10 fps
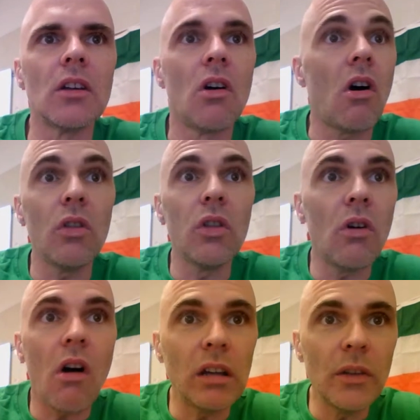Although
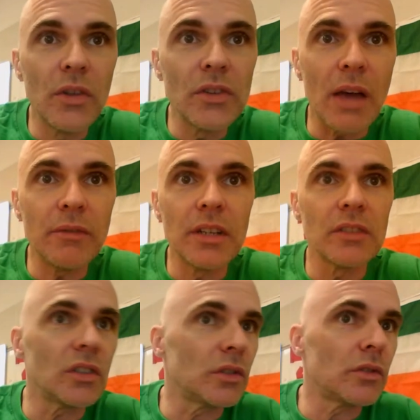all of this
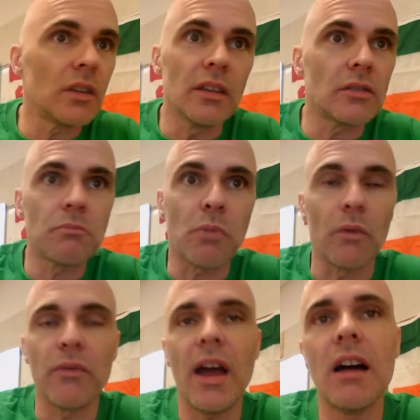evidence is
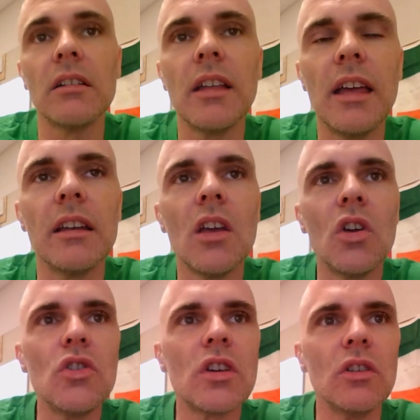profound, and
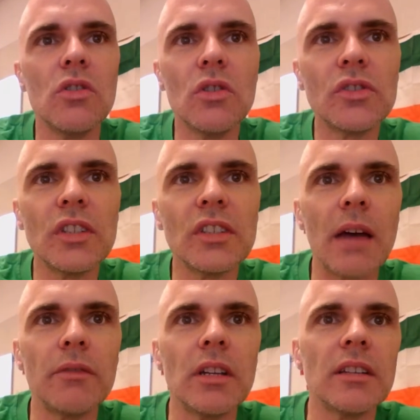you can use this
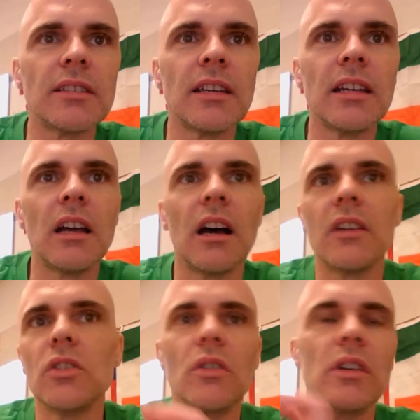evidence
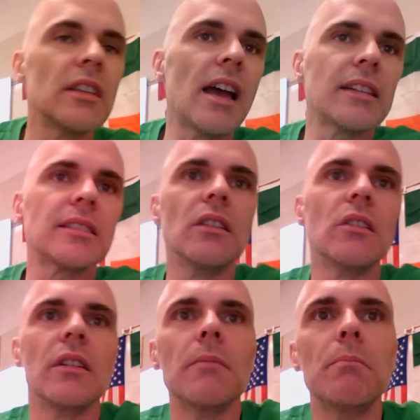in the essay you
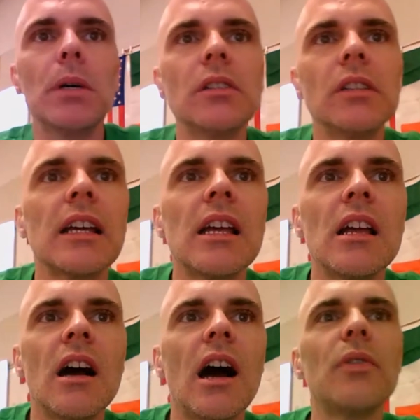end up building,
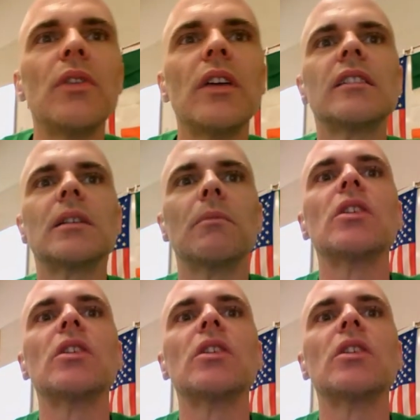I think some of